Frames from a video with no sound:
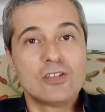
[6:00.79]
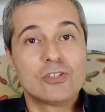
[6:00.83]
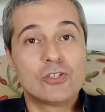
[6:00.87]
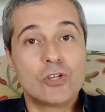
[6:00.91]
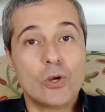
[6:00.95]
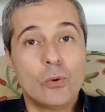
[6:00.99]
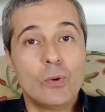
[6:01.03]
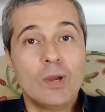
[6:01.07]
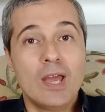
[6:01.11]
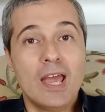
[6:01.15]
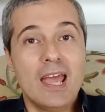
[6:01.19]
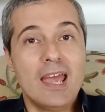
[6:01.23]

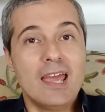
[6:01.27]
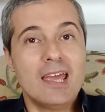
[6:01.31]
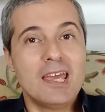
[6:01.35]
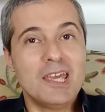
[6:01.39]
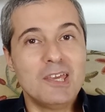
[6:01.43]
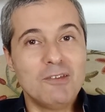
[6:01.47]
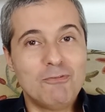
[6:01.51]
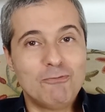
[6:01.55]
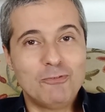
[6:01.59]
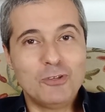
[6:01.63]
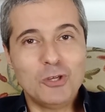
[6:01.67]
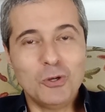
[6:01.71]
So
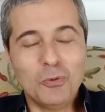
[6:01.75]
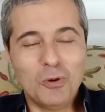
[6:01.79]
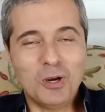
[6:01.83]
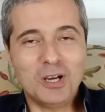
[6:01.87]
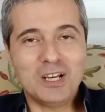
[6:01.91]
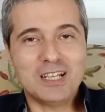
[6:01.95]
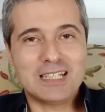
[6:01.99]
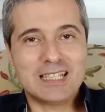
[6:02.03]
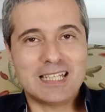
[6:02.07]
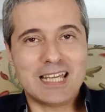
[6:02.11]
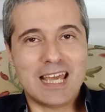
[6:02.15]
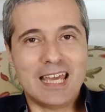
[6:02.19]
if you
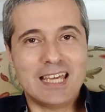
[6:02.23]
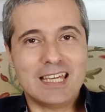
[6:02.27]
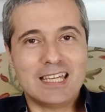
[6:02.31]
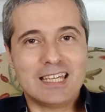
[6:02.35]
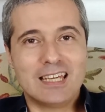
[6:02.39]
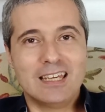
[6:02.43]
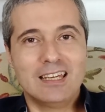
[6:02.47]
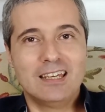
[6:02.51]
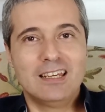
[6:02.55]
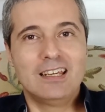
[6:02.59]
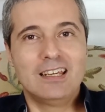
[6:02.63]
want to take